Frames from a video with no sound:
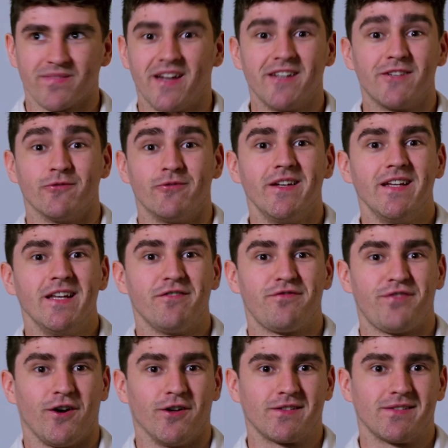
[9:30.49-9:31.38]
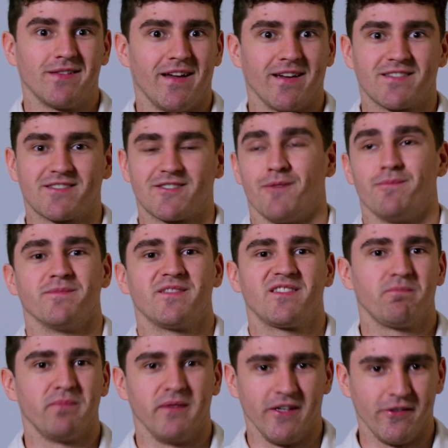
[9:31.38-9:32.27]
It really felt like some
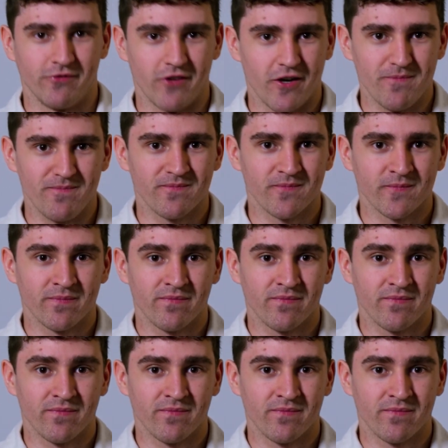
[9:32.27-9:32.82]
speedrun.